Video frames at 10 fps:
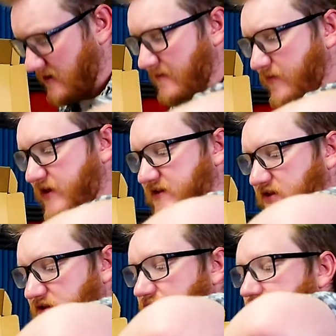because it
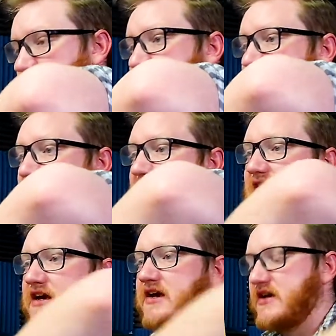looks
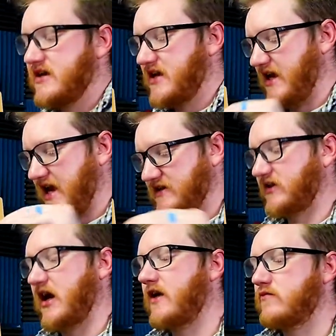like it has a
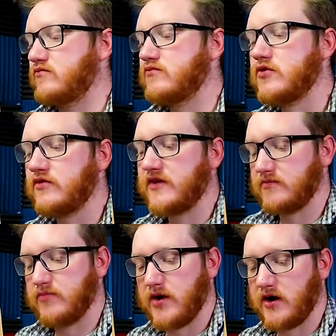lot of moving
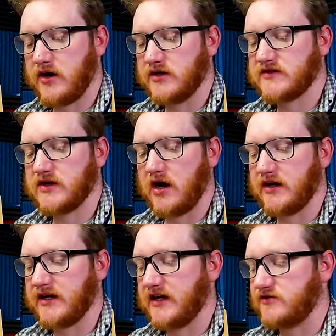parts on
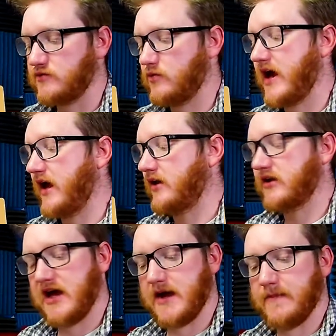it as well.
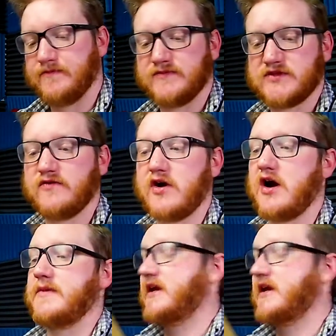So far, I mean,